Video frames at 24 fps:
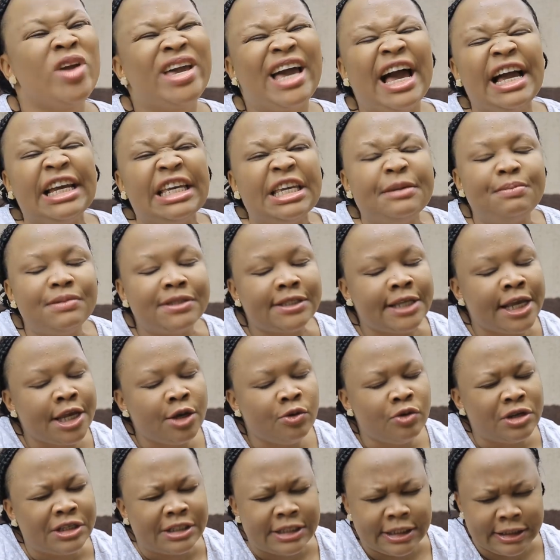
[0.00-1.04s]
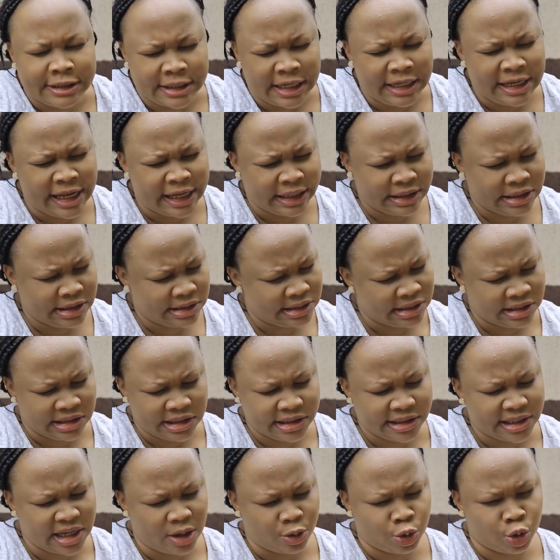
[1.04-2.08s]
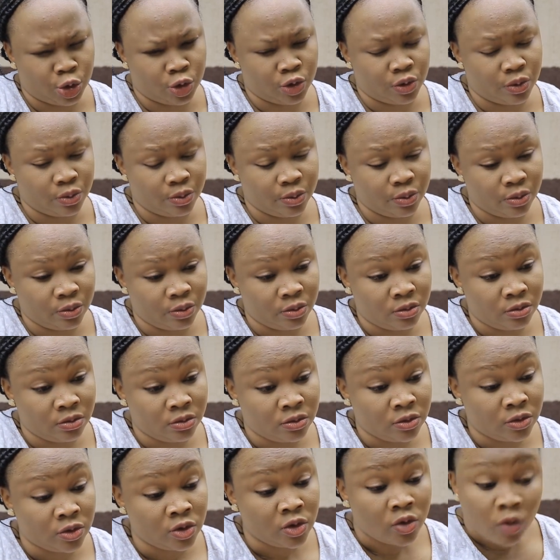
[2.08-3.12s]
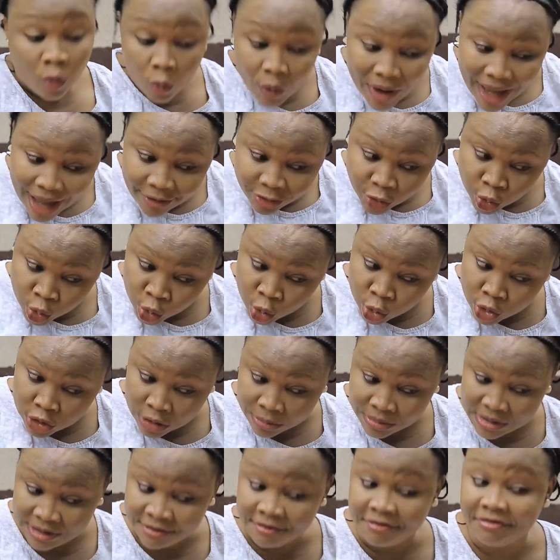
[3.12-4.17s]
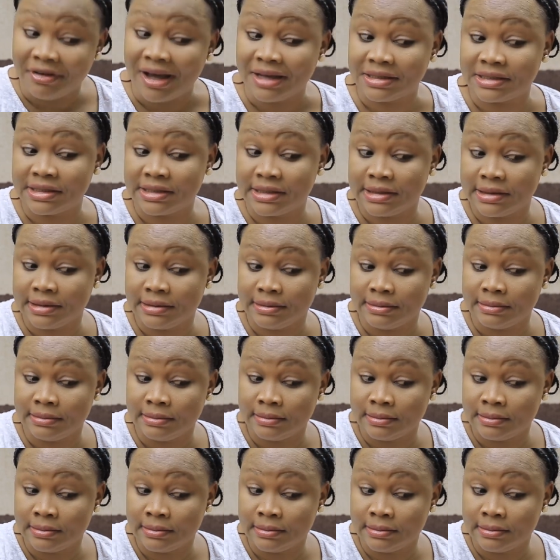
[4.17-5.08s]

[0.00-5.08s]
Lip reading: We can't keep staying with sister like this in this house. We have to do something fast.